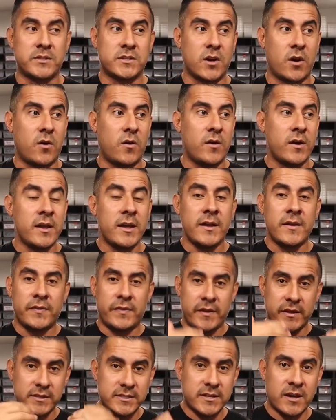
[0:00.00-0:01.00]
So
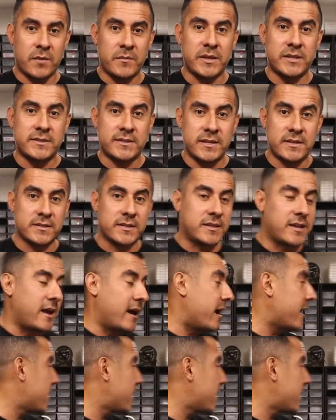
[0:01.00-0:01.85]
this coming season,